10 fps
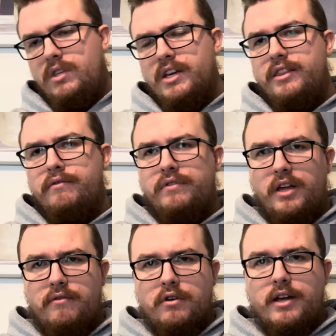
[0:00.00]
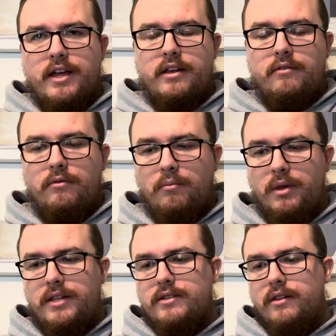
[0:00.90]
And the flavor kind of
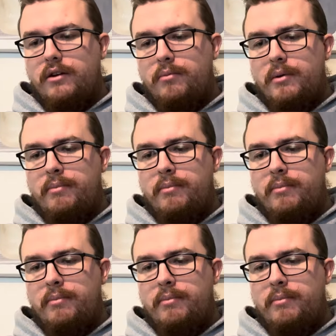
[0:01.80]
blends a little bit